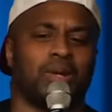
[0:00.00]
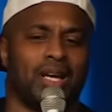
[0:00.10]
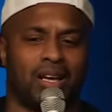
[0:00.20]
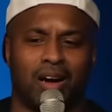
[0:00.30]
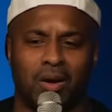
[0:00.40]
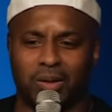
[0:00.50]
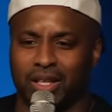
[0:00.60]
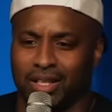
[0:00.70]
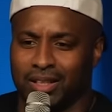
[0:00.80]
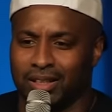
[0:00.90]
they called
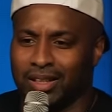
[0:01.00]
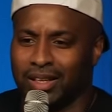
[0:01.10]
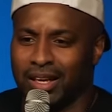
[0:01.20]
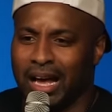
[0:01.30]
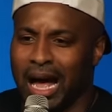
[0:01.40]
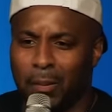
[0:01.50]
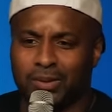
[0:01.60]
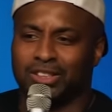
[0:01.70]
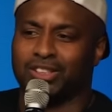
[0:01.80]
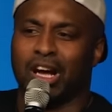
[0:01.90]
in. I would
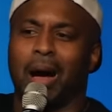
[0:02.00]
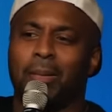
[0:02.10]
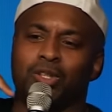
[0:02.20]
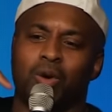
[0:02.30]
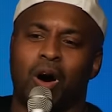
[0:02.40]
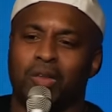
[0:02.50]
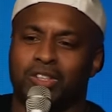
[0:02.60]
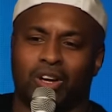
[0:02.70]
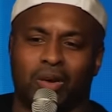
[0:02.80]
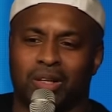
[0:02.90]
just, I would do all the
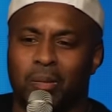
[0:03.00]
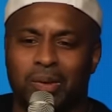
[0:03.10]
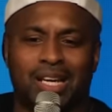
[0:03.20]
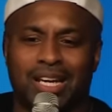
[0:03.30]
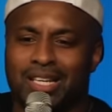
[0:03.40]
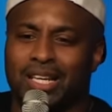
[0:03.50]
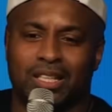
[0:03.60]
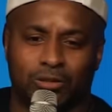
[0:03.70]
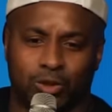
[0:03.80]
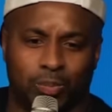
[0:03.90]
talking. I wouldn't let none of
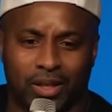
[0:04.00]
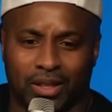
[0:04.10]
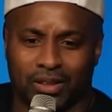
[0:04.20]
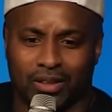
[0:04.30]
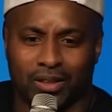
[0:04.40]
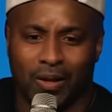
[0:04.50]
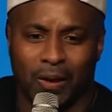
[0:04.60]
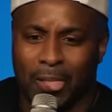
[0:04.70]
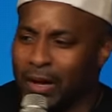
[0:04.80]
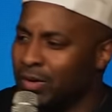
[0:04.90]
them speaking.
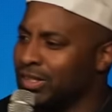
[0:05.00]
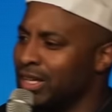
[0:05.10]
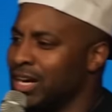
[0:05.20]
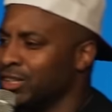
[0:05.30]
none of them